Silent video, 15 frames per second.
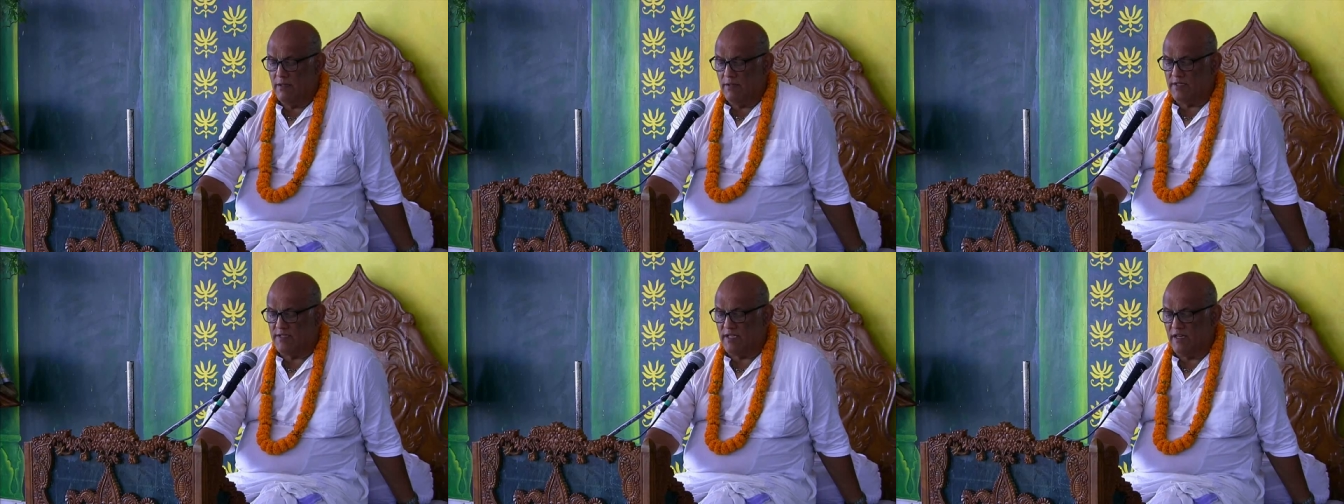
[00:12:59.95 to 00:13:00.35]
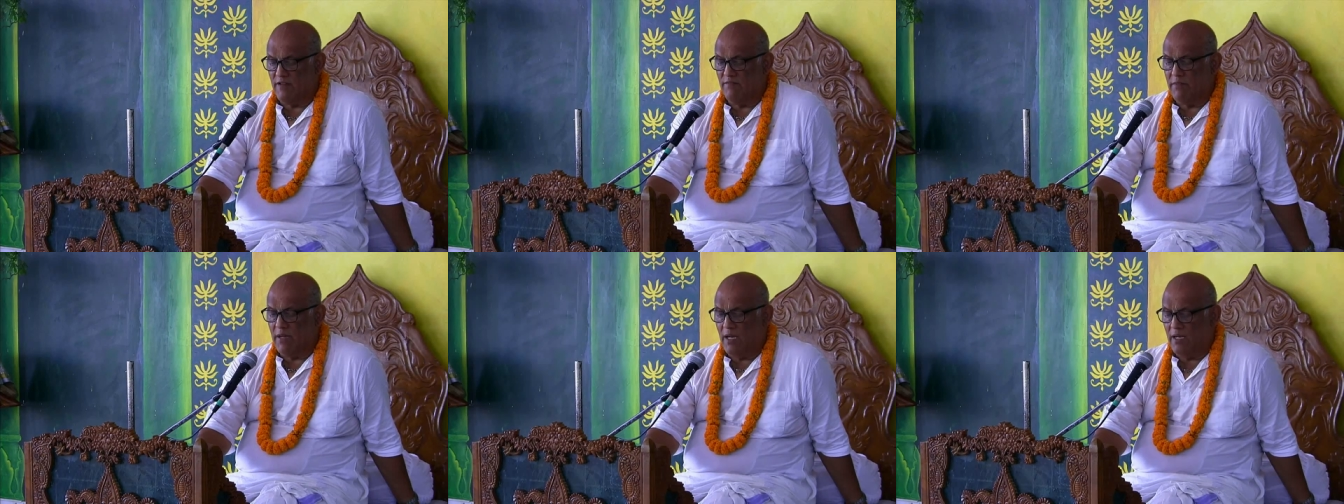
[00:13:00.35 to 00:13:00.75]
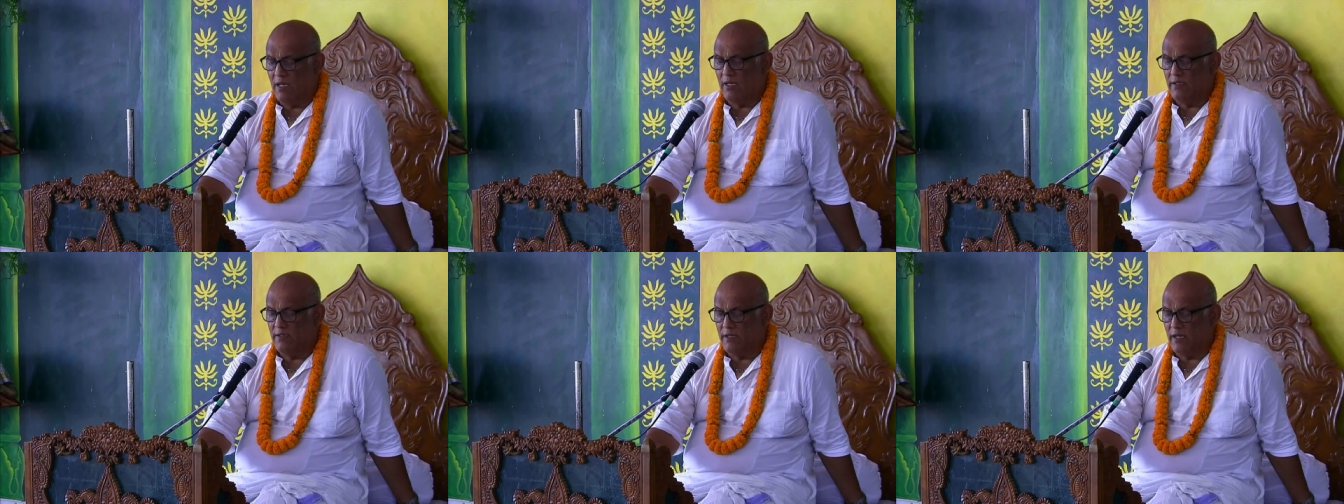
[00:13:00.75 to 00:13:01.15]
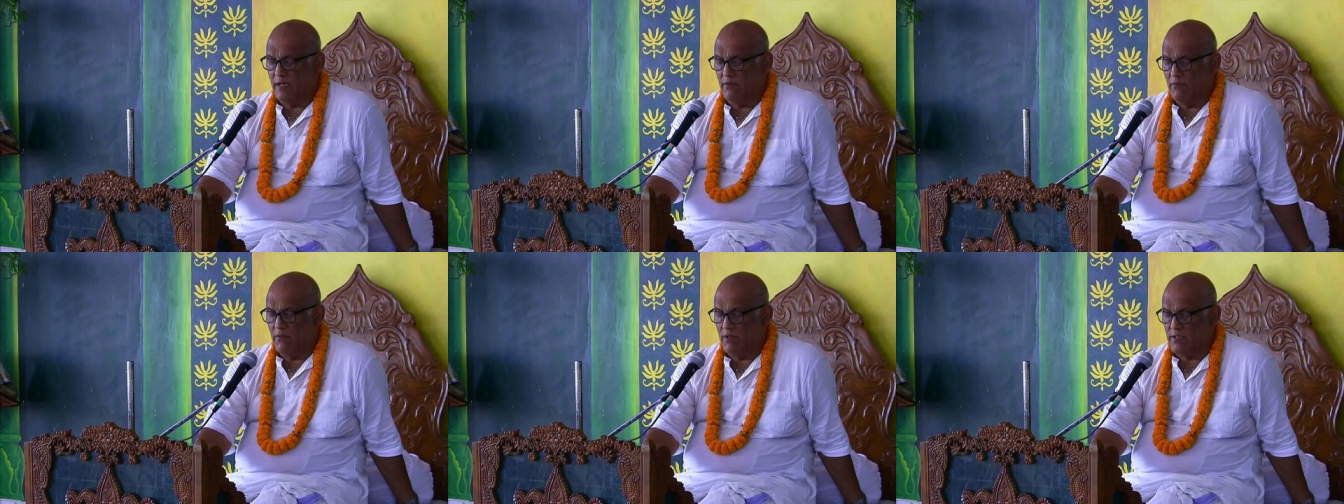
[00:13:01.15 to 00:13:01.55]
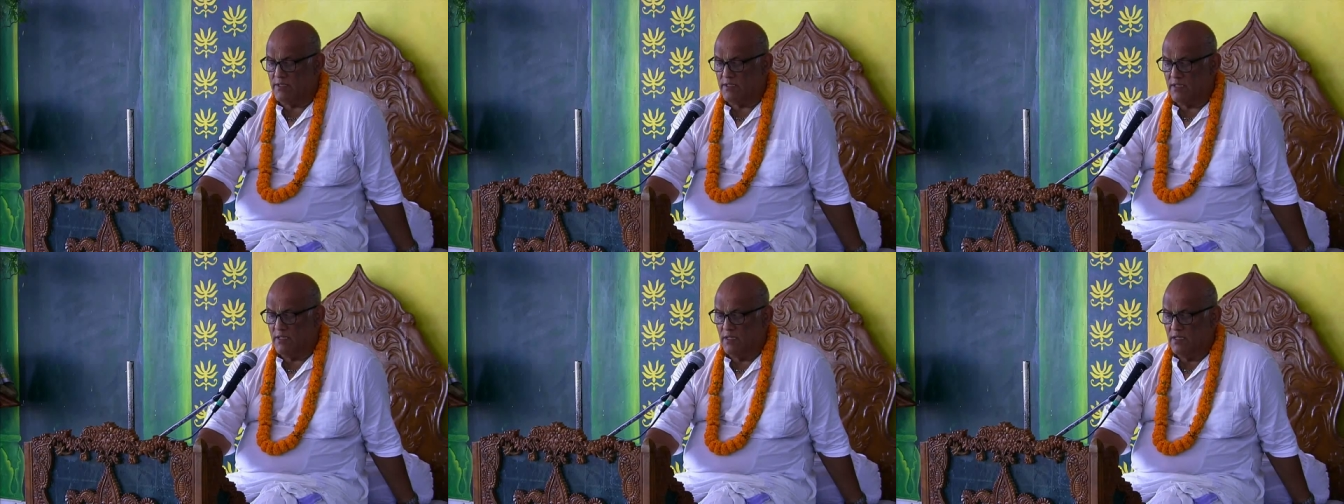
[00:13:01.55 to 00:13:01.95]
The son of Bhalandana
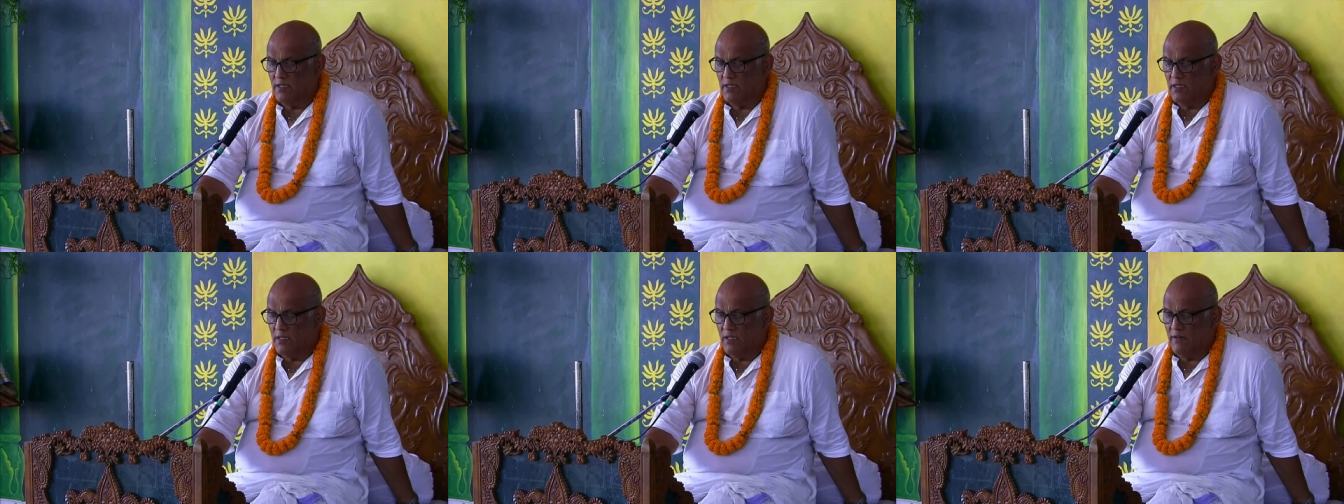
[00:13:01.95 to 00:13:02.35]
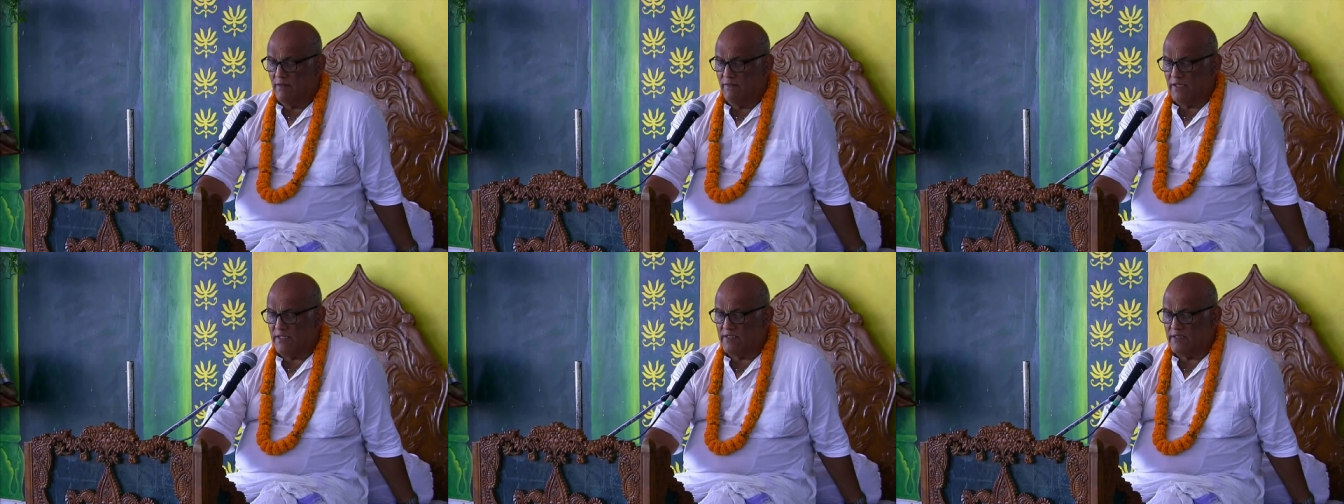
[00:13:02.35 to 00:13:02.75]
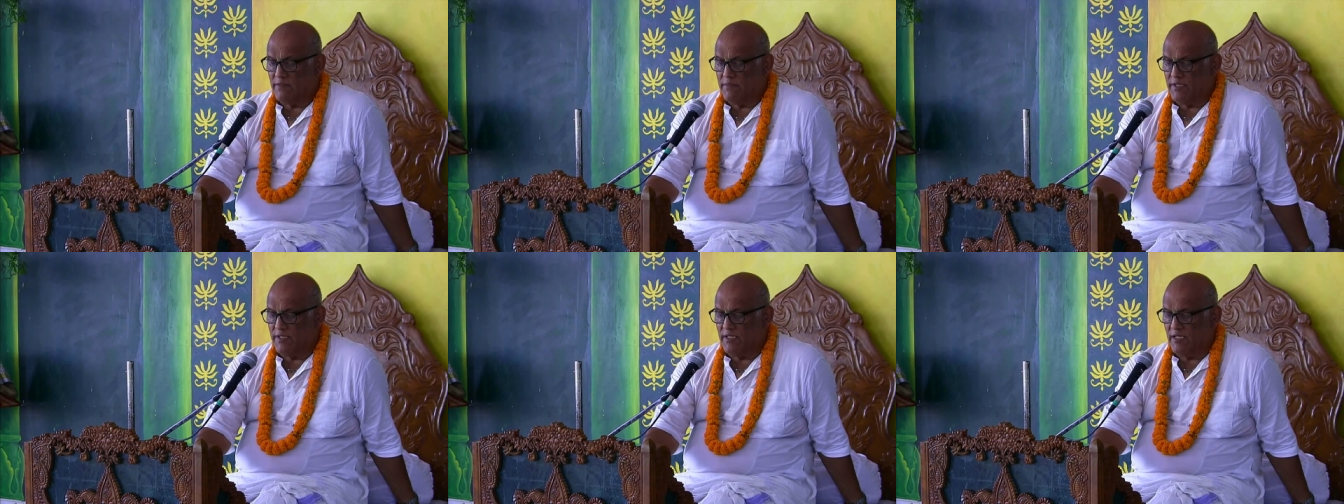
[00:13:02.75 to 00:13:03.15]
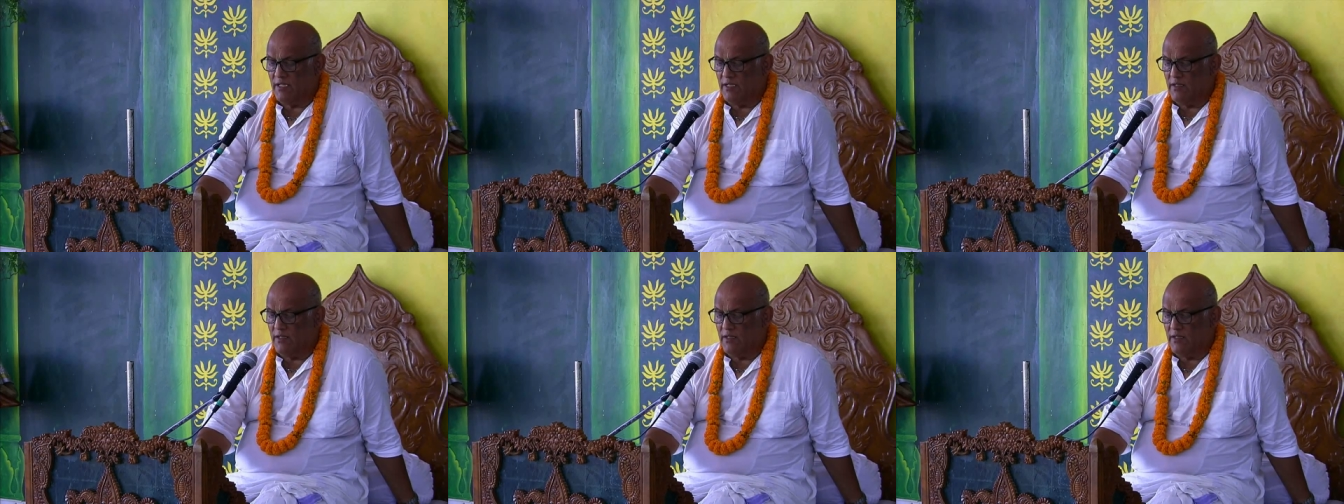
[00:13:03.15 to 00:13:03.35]
was Vatsapriti,